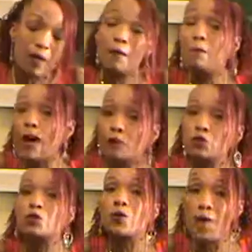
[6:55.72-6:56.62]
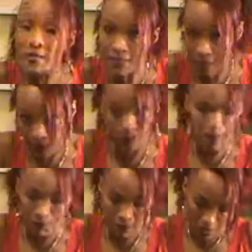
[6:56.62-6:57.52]
about 20
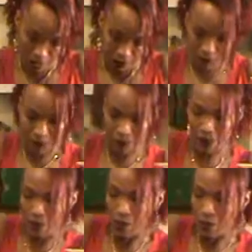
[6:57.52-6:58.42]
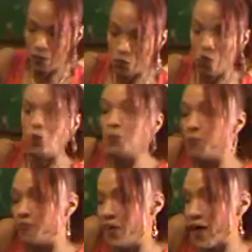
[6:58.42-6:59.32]
minutes. So we'll
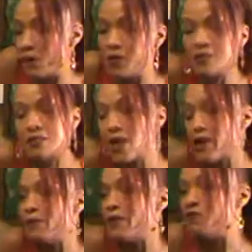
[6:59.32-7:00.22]
put that one aside. My